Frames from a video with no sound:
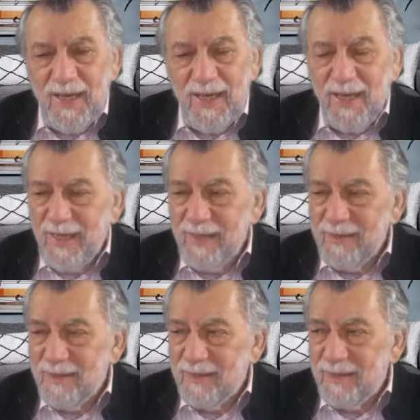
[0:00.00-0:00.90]

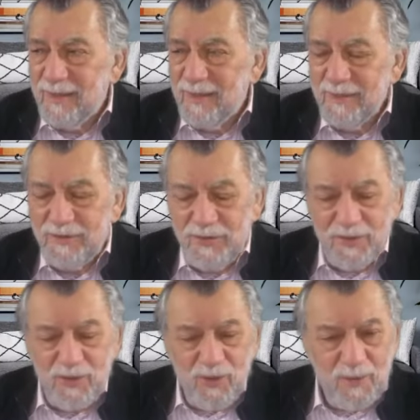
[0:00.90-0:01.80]
and she
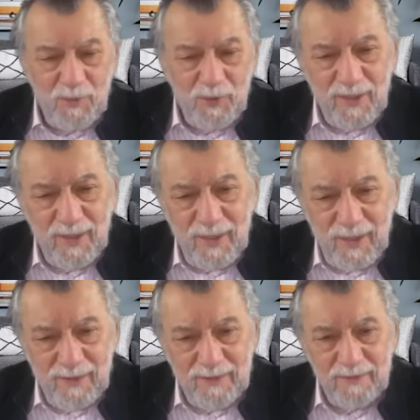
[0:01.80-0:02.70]
saw him looking
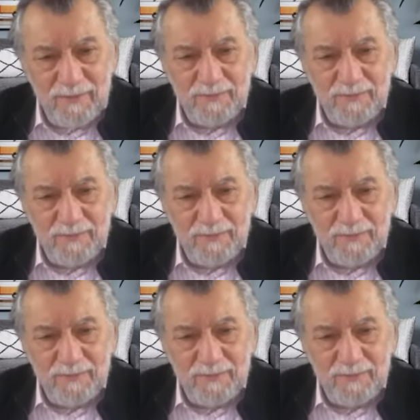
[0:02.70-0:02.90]
at it.